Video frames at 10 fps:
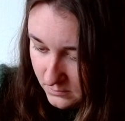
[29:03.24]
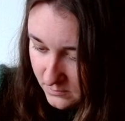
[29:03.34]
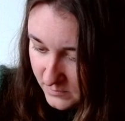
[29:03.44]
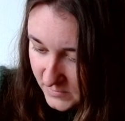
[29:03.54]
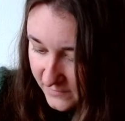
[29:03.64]

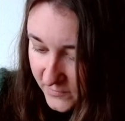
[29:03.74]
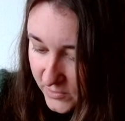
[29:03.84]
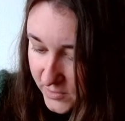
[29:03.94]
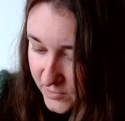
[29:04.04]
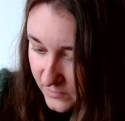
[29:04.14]
Might have
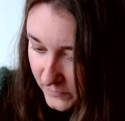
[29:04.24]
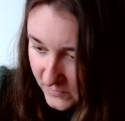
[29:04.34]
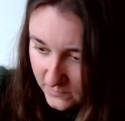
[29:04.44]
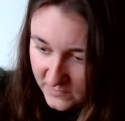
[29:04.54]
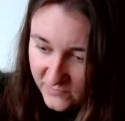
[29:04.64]
already chopped
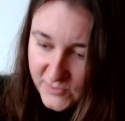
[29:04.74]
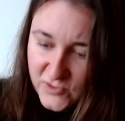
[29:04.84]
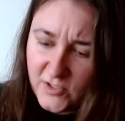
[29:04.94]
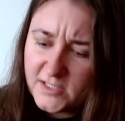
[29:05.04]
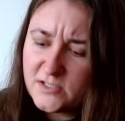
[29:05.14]
them. I've been
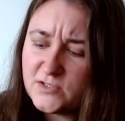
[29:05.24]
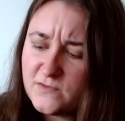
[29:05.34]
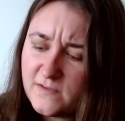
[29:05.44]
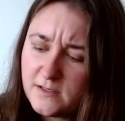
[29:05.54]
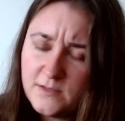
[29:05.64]
trying not to do
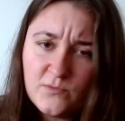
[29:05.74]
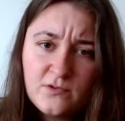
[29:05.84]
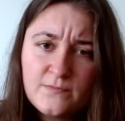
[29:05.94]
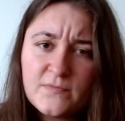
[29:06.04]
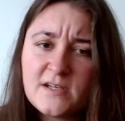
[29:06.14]
that
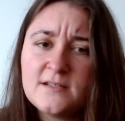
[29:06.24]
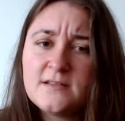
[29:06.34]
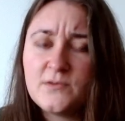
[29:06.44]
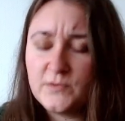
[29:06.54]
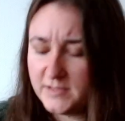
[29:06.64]
anymore. I did
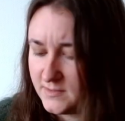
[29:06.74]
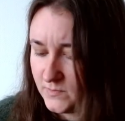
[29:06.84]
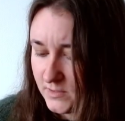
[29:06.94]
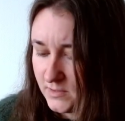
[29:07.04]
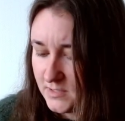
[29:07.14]
that with this
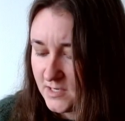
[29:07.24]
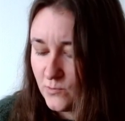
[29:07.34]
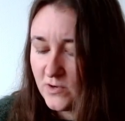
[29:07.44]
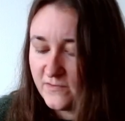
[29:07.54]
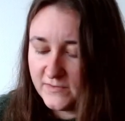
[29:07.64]
one, that I
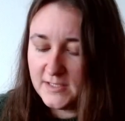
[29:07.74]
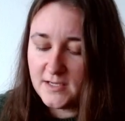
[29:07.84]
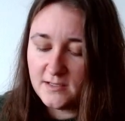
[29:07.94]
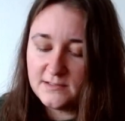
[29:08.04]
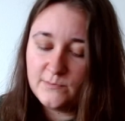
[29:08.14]
wove in the
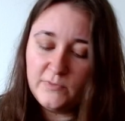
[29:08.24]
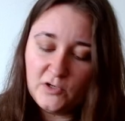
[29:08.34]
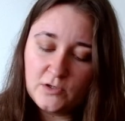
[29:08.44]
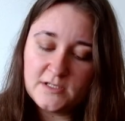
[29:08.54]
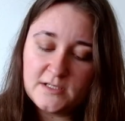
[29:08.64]
ends,
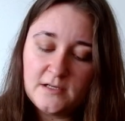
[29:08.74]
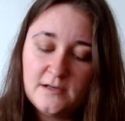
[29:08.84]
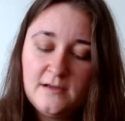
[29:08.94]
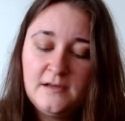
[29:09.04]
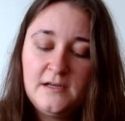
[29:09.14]
blocked it,
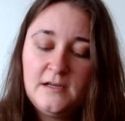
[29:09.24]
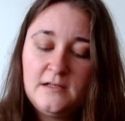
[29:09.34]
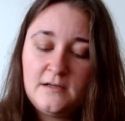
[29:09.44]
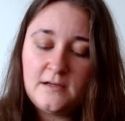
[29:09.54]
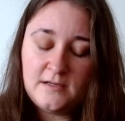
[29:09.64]

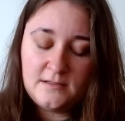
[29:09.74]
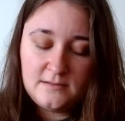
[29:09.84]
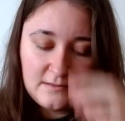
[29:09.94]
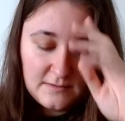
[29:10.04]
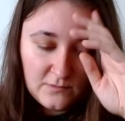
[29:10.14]

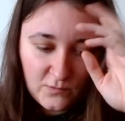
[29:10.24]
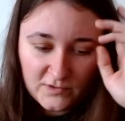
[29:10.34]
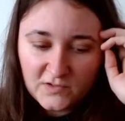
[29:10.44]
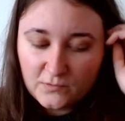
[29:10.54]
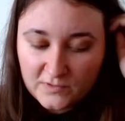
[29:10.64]
and
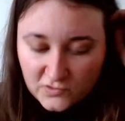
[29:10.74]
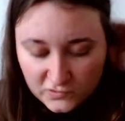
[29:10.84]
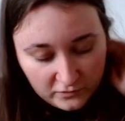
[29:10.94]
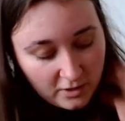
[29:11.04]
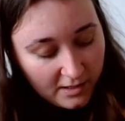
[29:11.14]
once it was
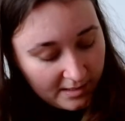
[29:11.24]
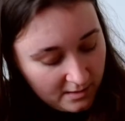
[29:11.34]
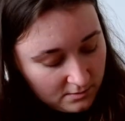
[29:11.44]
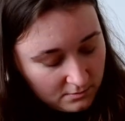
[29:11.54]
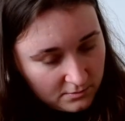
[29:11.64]

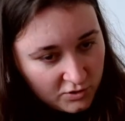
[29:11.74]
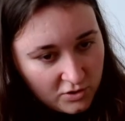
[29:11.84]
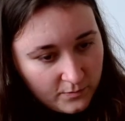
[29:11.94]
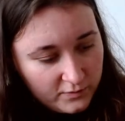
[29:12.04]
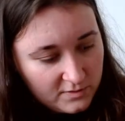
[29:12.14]
dry,
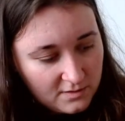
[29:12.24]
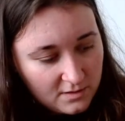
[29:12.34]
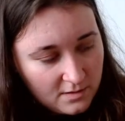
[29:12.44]
chopped off